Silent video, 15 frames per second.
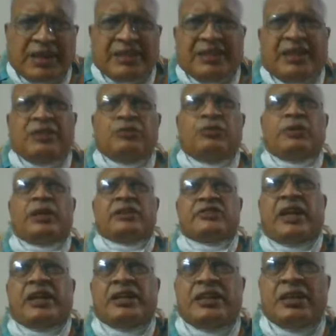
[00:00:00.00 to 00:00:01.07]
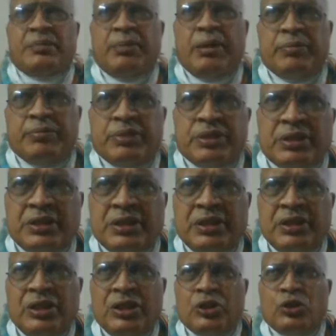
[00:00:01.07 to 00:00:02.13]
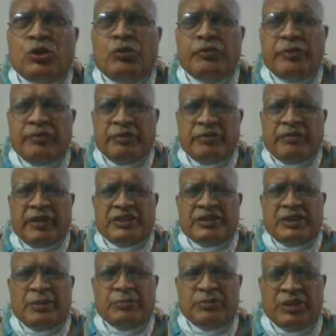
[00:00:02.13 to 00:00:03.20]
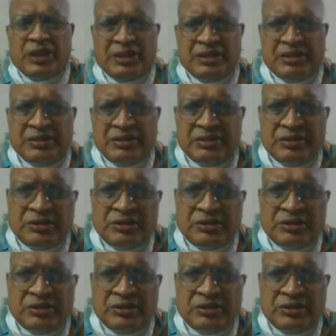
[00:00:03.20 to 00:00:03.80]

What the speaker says: and I don't exactly remember 255 something